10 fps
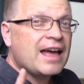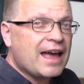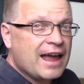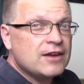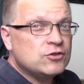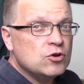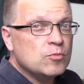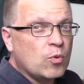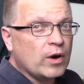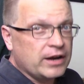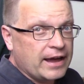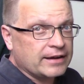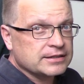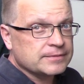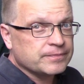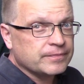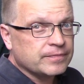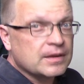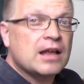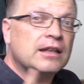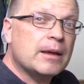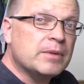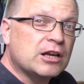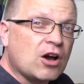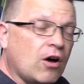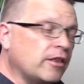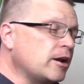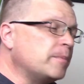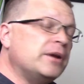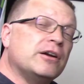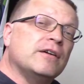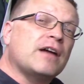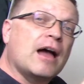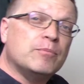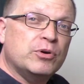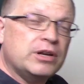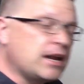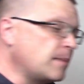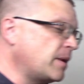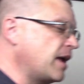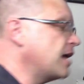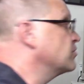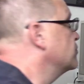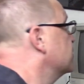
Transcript: and 2.x. Let me call it up here. I put it on my extras